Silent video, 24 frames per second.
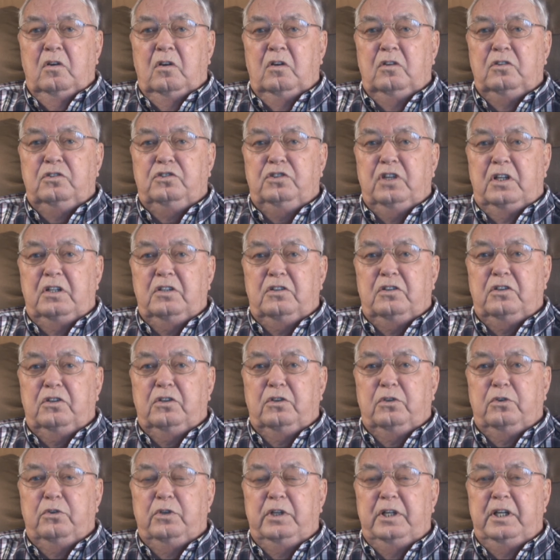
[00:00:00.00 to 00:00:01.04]
and sent to
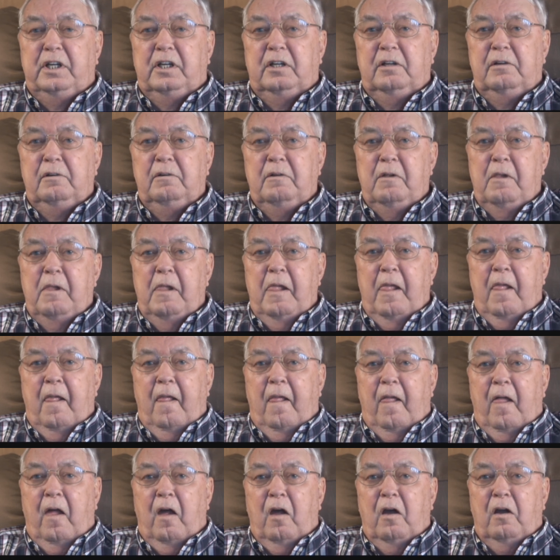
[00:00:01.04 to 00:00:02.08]
the rear
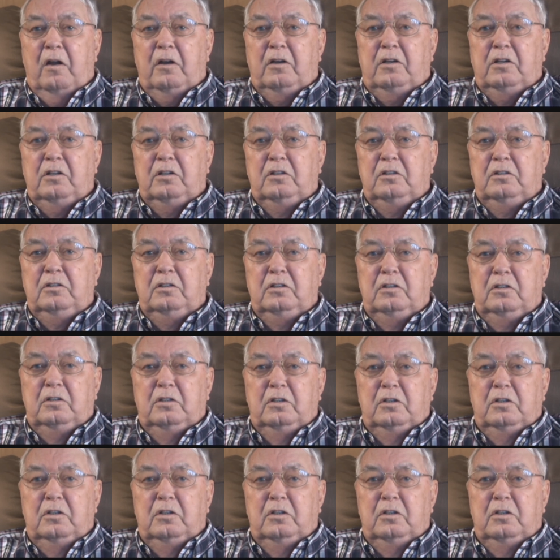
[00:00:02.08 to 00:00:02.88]
to